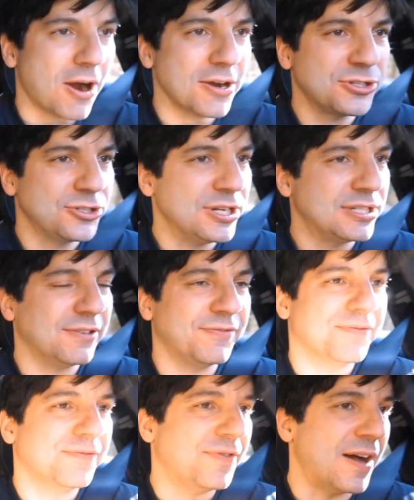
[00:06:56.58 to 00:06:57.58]
far as just a
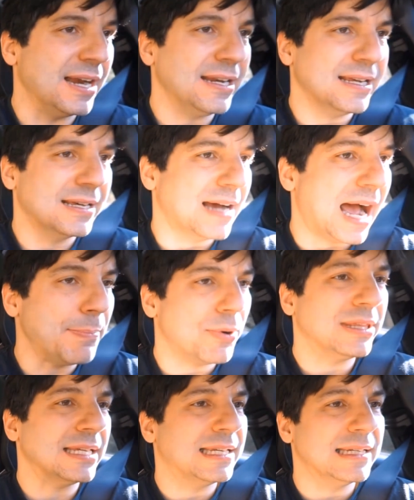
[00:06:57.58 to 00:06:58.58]
fun, I
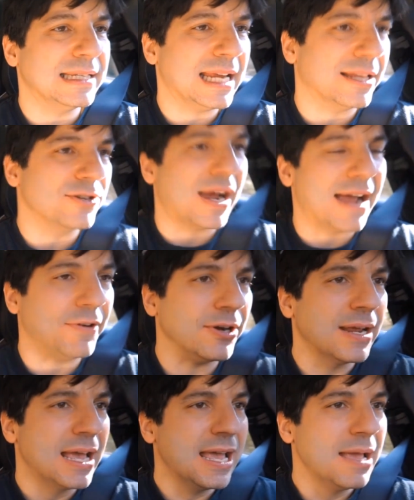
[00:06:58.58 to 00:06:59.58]
bought this as a daily
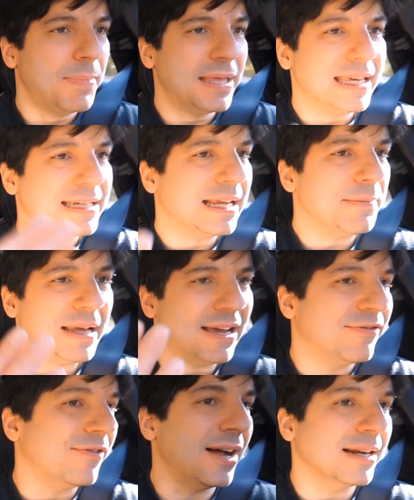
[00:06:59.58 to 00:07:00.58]
driver, but this can
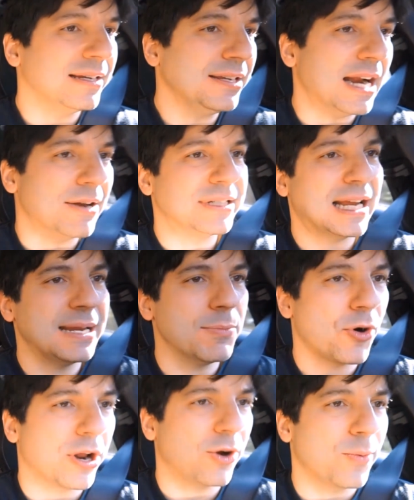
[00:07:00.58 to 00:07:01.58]
be a fun, Sunday
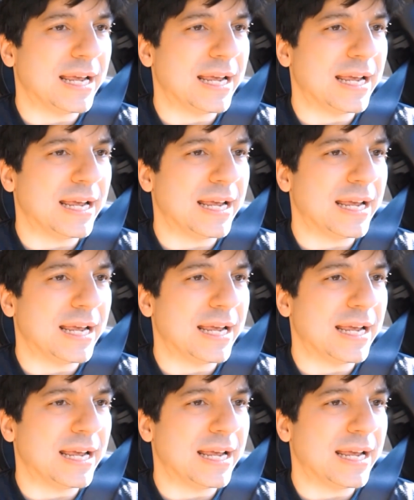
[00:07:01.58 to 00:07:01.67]
morning or